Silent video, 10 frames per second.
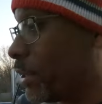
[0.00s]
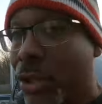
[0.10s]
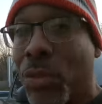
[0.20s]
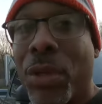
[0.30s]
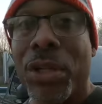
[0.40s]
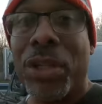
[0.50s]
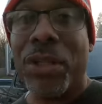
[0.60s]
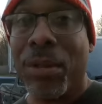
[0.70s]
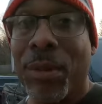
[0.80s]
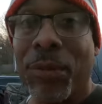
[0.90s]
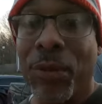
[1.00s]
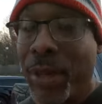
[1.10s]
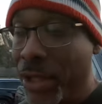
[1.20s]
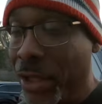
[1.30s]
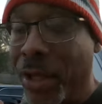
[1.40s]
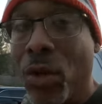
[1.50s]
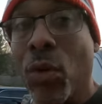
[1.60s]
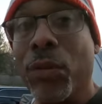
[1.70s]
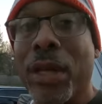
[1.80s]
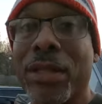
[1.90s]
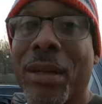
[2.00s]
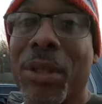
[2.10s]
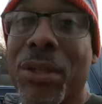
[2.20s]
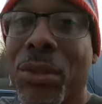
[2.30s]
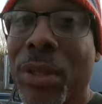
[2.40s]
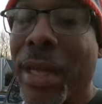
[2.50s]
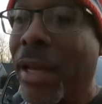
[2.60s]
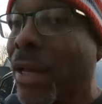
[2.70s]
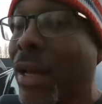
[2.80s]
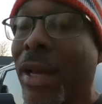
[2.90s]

Just wanna share some information and hopefully I was able to do that.